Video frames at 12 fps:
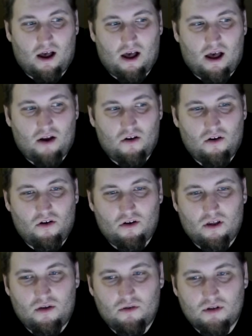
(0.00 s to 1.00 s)
I don't know.
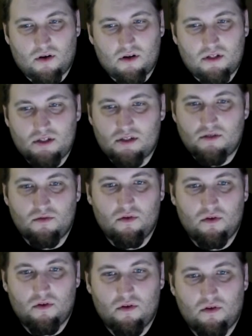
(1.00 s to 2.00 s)
He was always just
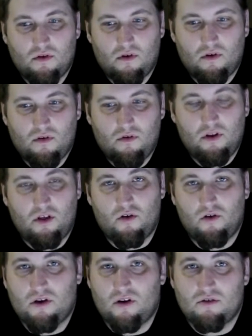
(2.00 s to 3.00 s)
really
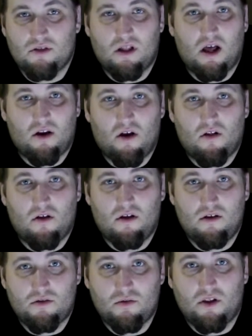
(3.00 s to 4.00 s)
cool, and he was
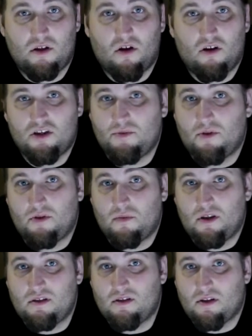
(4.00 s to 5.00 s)
really knowledgeable to
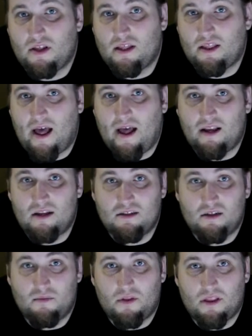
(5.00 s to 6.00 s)
me. So like, that is
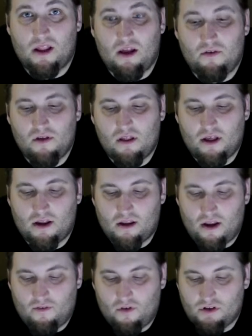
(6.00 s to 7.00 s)
something that I really liked,
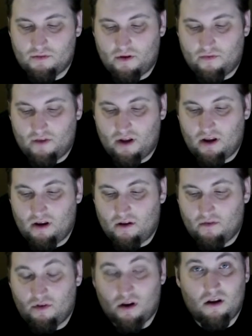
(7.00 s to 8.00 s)
and I've always been a fan
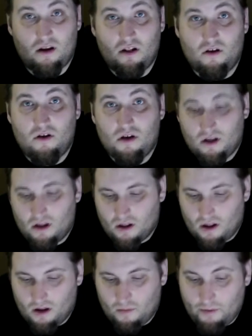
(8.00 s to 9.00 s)
of Donatello.
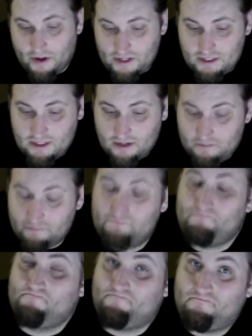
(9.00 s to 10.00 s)
Plus,
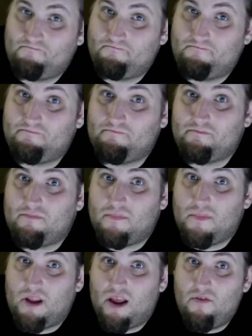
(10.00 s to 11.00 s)

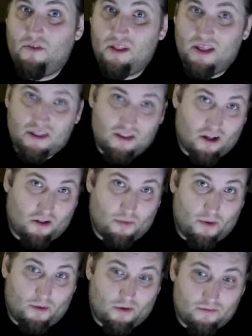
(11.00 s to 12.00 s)
I really like the color
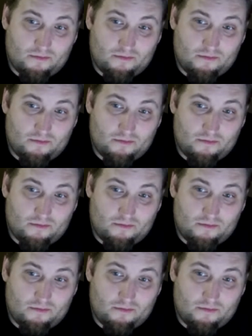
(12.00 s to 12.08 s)
purple.